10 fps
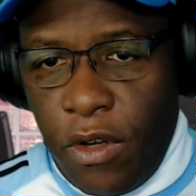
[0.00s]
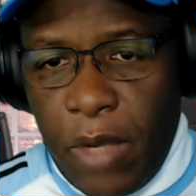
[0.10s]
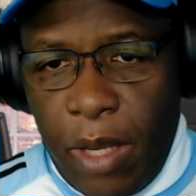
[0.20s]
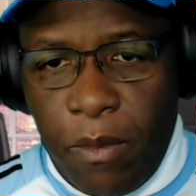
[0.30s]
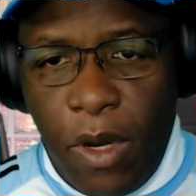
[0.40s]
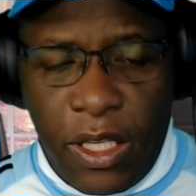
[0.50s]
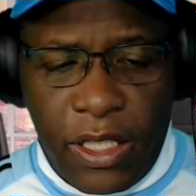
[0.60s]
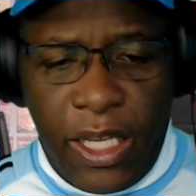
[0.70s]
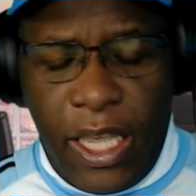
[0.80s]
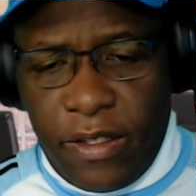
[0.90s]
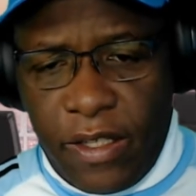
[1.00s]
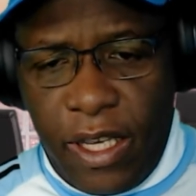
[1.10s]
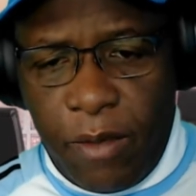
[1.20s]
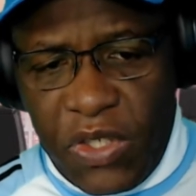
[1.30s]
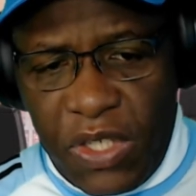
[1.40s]
in doing my
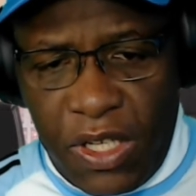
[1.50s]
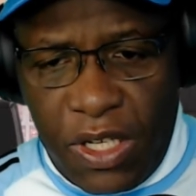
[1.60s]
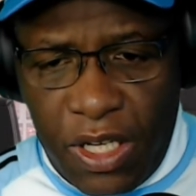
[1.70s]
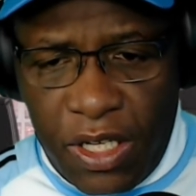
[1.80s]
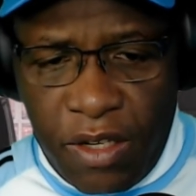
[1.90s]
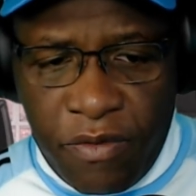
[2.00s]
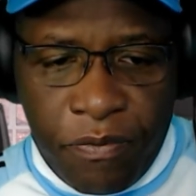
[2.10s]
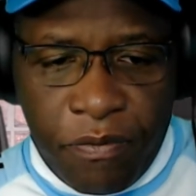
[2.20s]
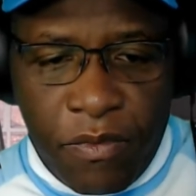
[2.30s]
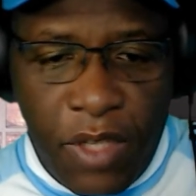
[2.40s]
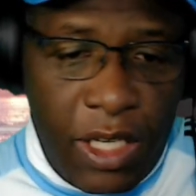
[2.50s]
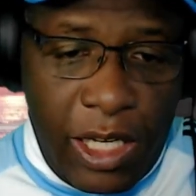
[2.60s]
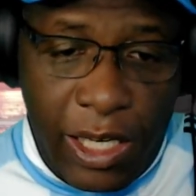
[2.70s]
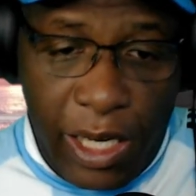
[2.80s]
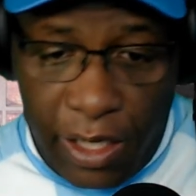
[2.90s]
podcast, I'm seated
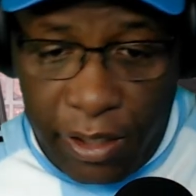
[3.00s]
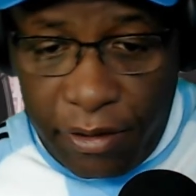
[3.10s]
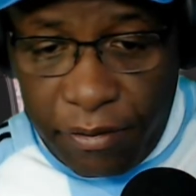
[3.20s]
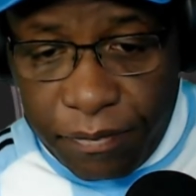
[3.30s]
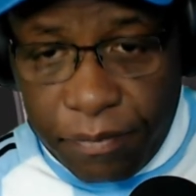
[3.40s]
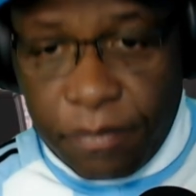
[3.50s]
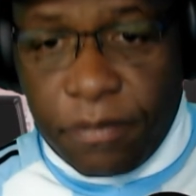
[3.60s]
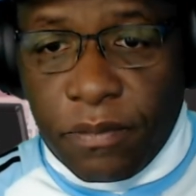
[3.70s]
in a line.